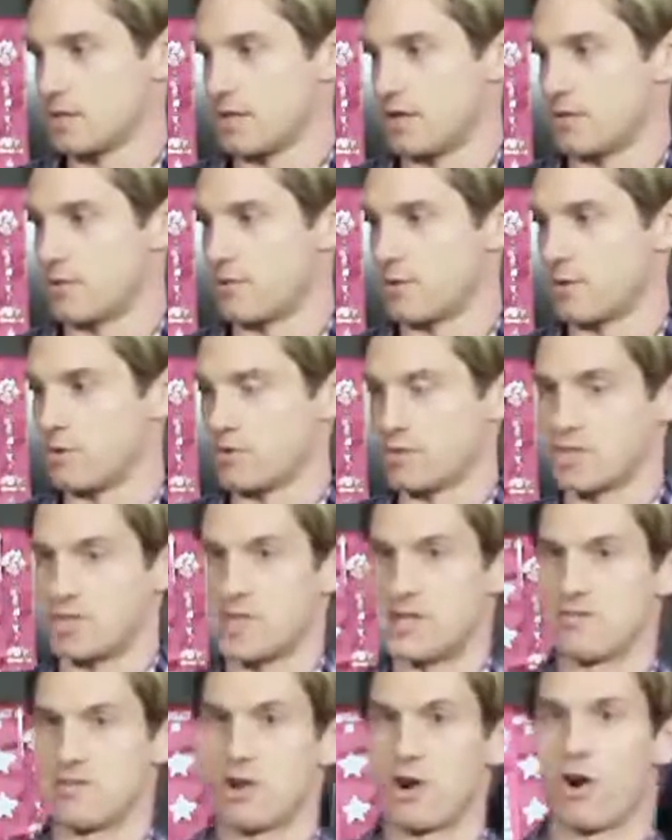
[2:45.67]
it throws you
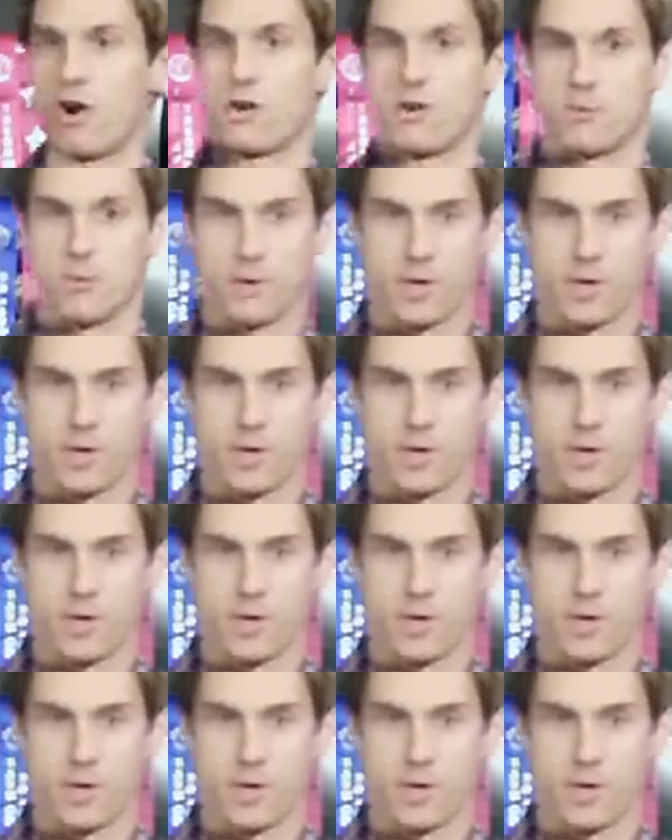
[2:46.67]
an even harder